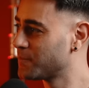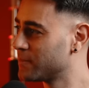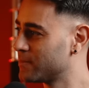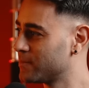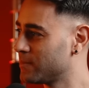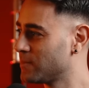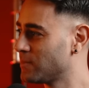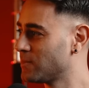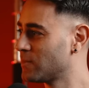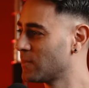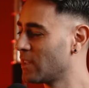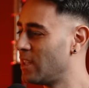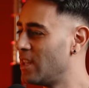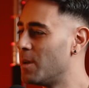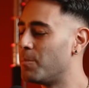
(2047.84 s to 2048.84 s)
Yeah,
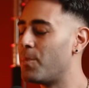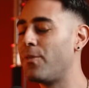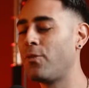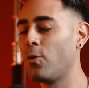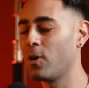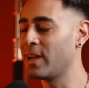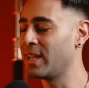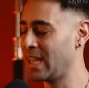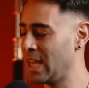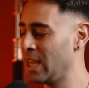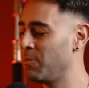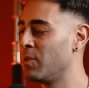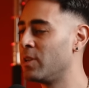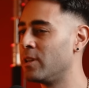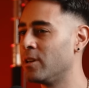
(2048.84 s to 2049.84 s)
anyway. Before I
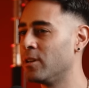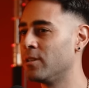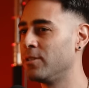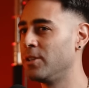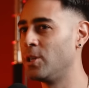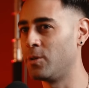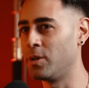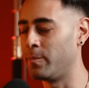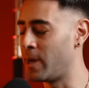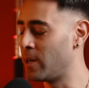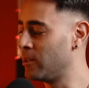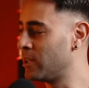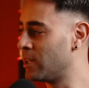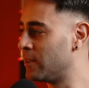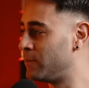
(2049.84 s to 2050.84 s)
came here, you know, in
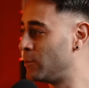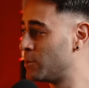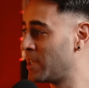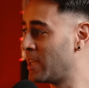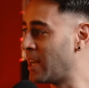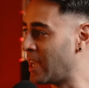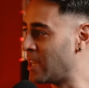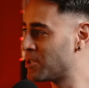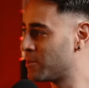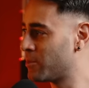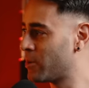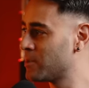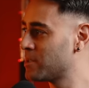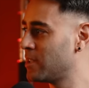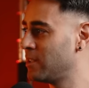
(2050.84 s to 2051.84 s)
America, if you see an Asian
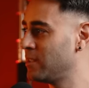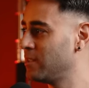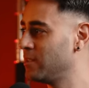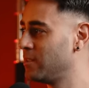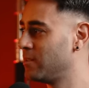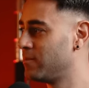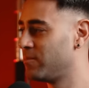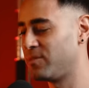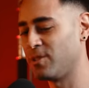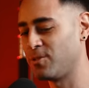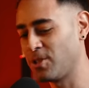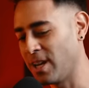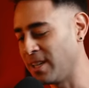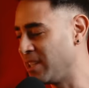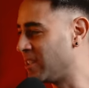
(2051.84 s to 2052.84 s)
person, they're
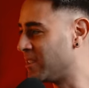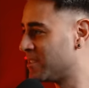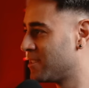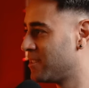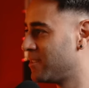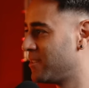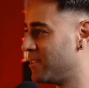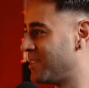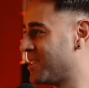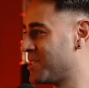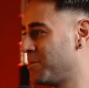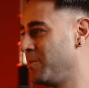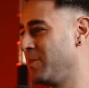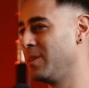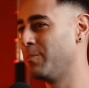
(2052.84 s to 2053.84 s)
Chinese. It
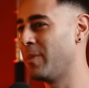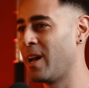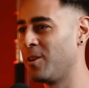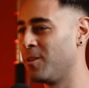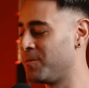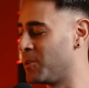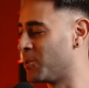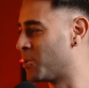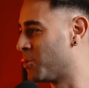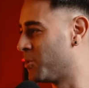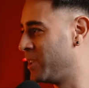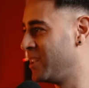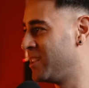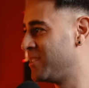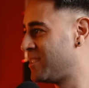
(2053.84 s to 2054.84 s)
doesn't matter if they're
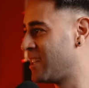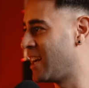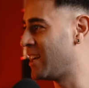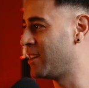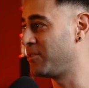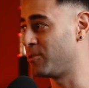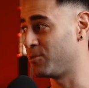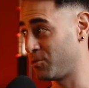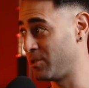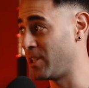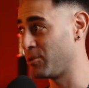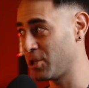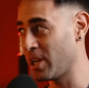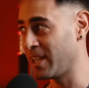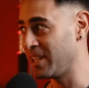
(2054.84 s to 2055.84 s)
Korean, Thai, they're
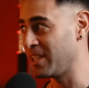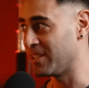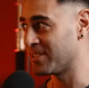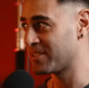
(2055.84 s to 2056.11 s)
Chinese.